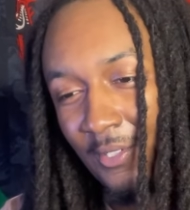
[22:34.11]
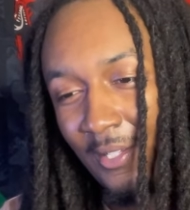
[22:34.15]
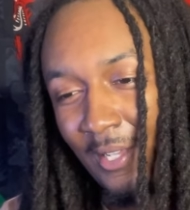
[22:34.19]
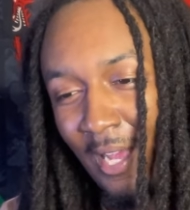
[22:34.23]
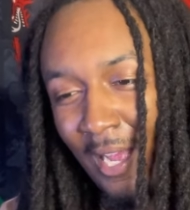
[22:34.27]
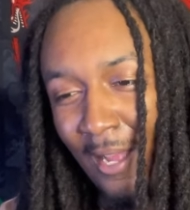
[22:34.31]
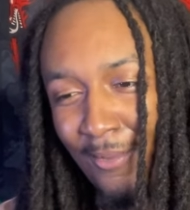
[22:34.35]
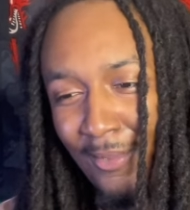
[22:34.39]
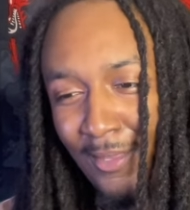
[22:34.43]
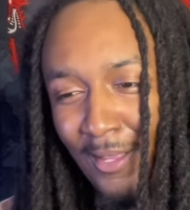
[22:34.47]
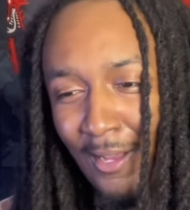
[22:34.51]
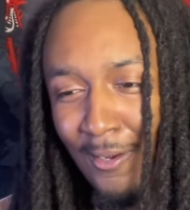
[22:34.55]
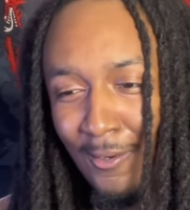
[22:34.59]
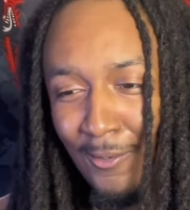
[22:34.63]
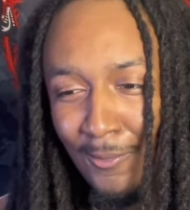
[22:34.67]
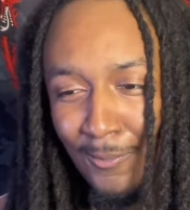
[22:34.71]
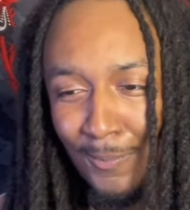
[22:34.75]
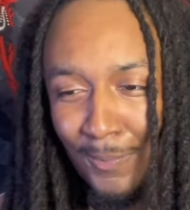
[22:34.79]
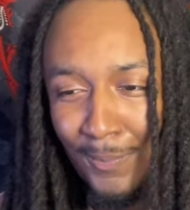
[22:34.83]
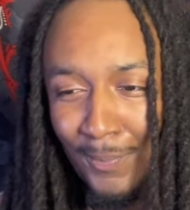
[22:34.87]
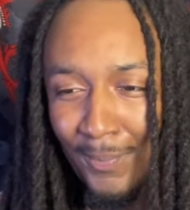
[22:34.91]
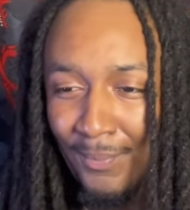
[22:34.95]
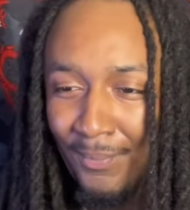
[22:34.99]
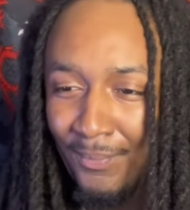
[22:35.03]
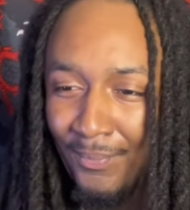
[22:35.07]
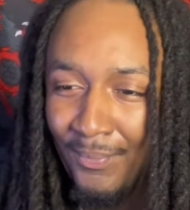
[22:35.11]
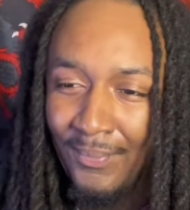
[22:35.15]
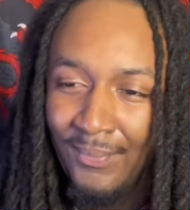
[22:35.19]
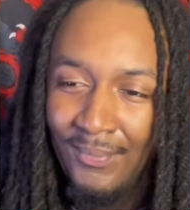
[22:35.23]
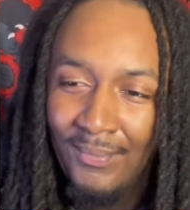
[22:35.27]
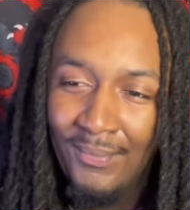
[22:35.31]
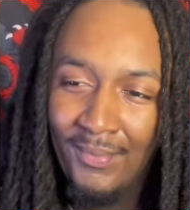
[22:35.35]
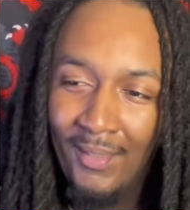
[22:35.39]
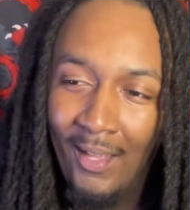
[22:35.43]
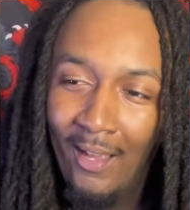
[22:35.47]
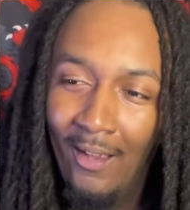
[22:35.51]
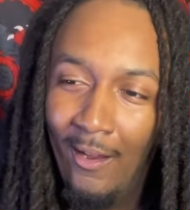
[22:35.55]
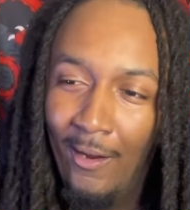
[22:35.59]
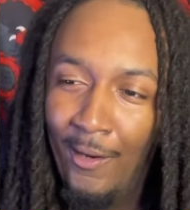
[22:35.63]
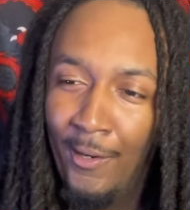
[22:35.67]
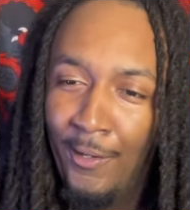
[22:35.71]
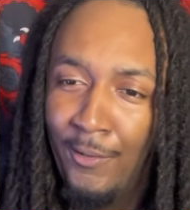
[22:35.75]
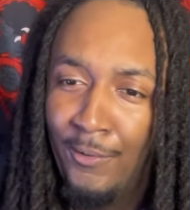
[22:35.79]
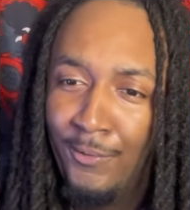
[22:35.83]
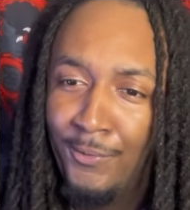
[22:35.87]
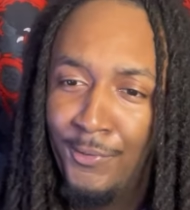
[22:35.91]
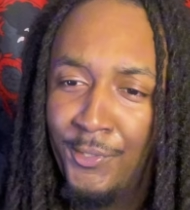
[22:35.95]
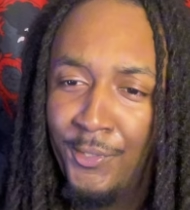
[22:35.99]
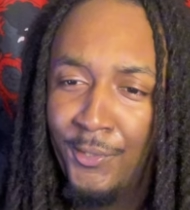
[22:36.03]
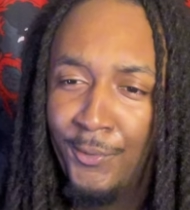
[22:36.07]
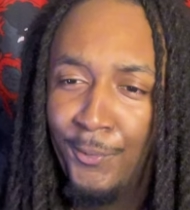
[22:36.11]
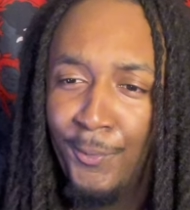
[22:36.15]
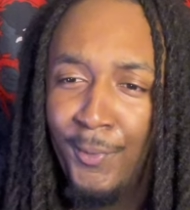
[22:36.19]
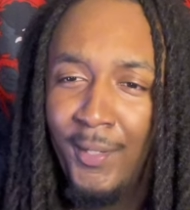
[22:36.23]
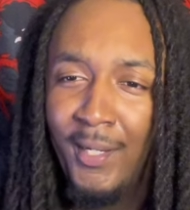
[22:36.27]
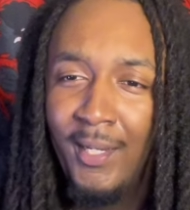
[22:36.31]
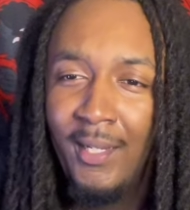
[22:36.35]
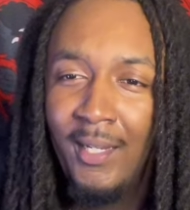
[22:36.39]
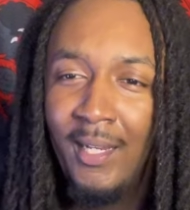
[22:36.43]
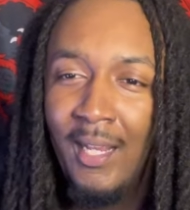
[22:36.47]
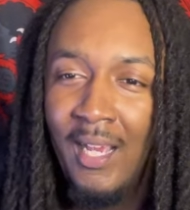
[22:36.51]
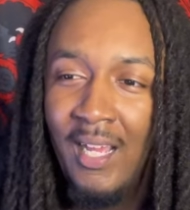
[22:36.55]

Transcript: I thought her and Tariq